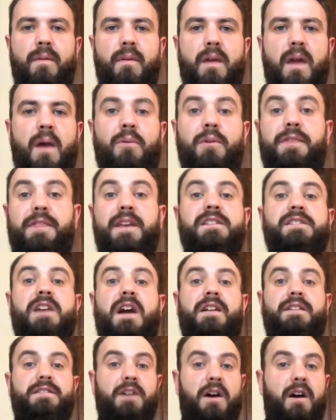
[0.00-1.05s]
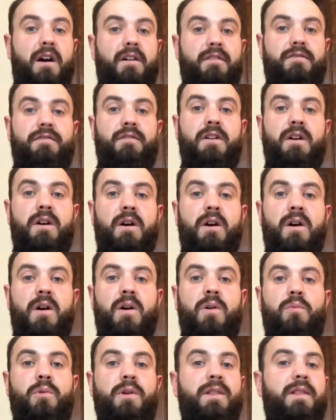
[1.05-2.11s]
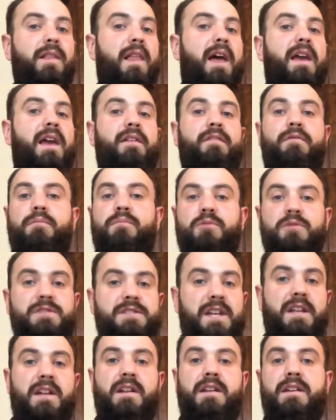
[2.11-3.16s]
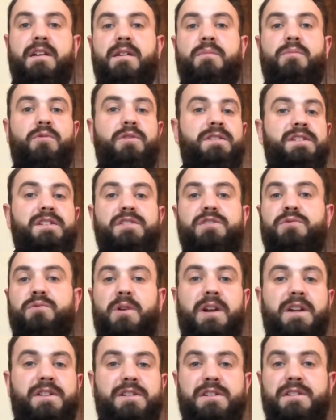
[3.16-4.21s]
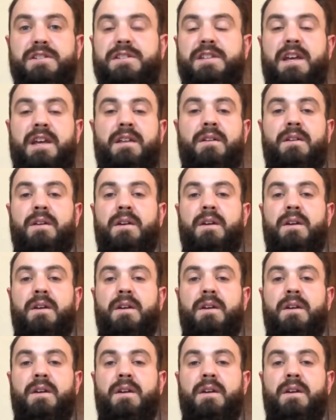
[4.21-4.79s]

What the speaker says: And when things got tough, when life presented him with situations that